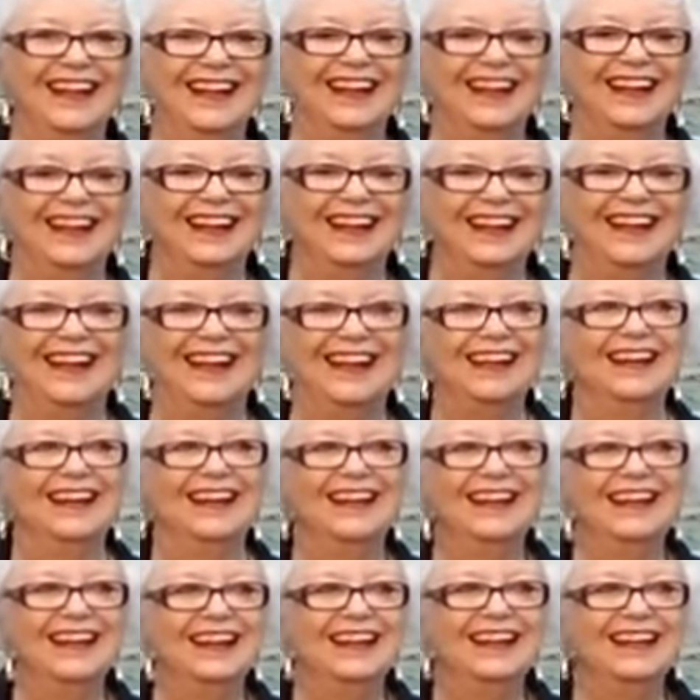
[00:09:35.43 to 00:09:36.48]

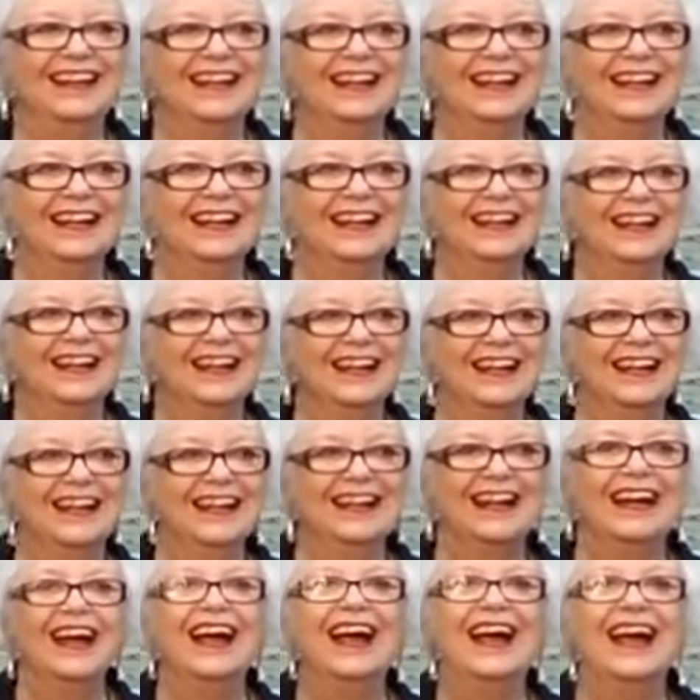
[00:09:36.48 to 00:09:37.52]

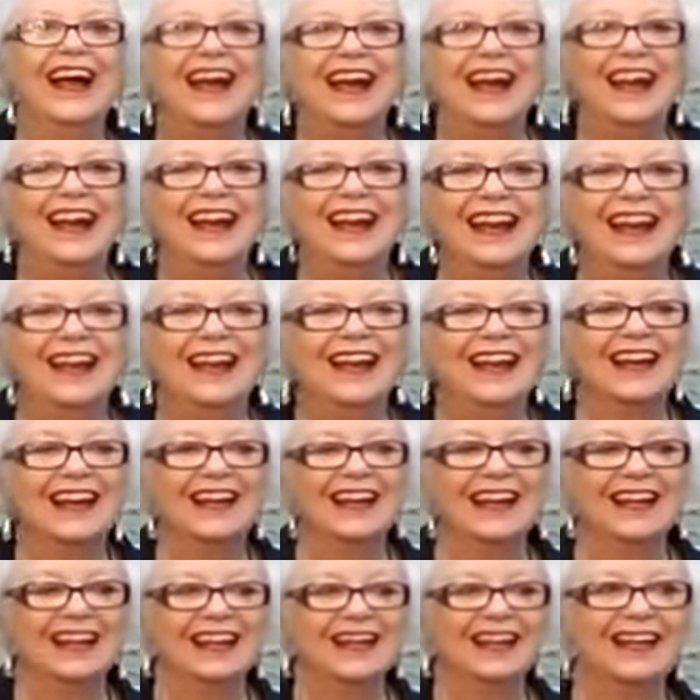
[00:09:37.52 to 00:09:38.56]

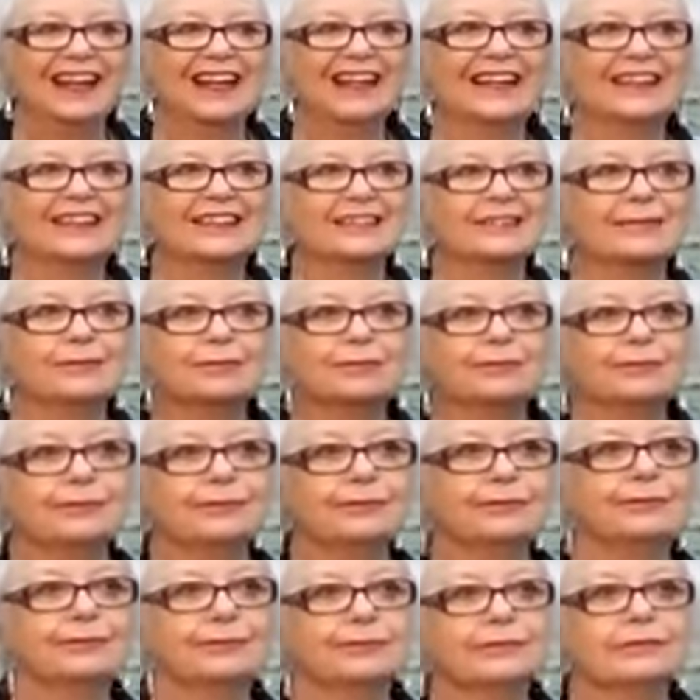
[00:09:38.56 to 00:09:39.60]

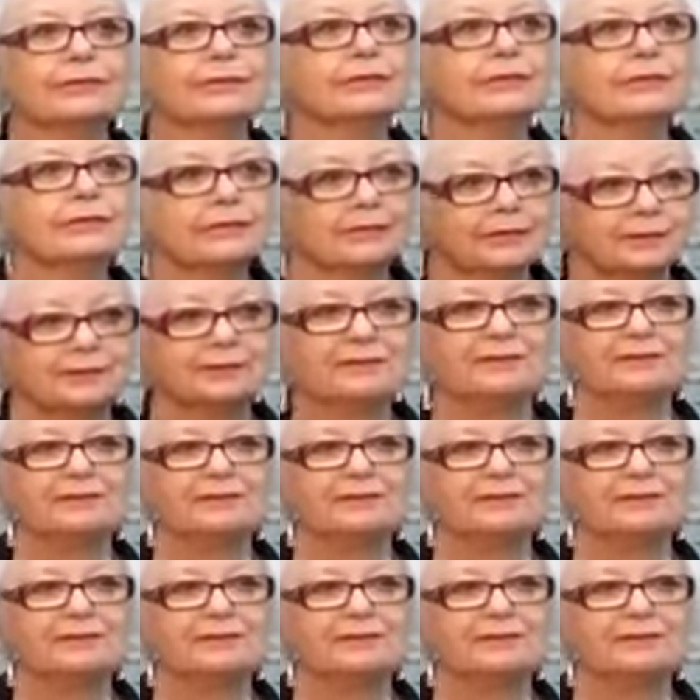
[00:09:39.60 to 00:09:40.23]
The person shown says nothing.